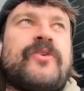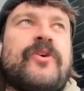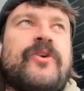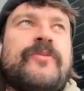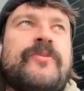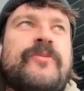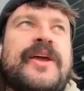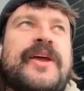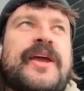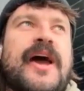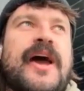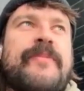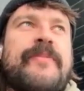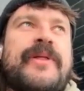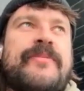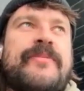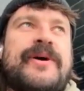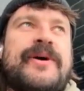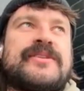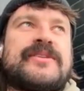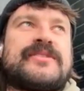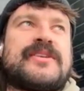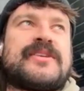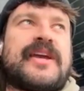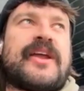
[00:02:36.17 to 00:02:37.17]
a couple
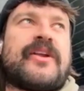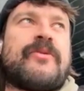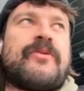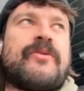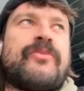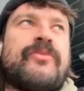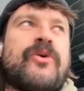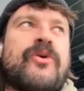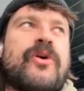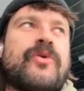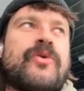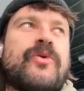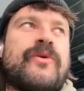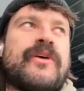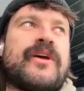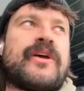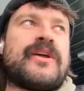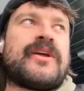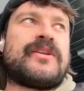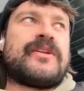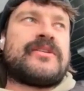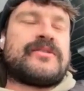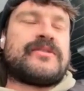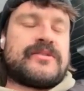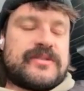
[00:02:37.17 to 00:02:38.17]
of months to get on board with
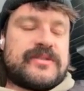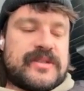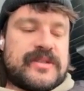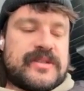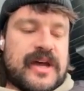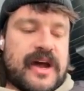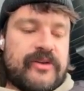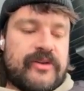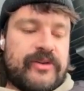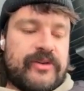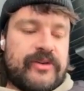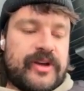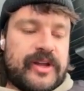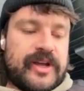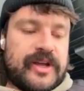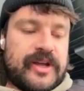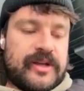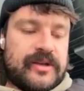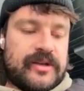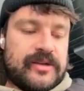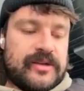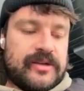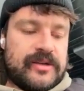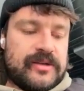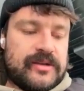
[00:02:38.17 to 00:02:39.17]
it and start
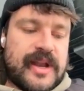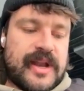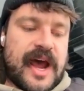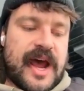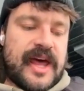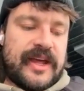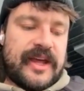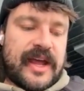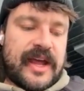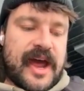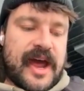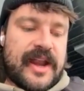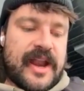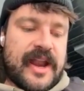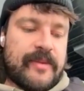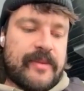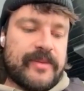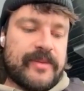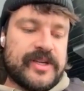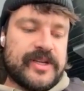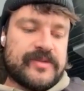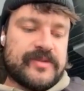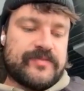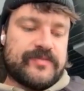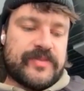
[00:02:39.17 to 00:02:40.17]
really nailing our
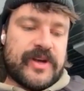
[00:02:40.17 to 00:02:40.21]
numbers,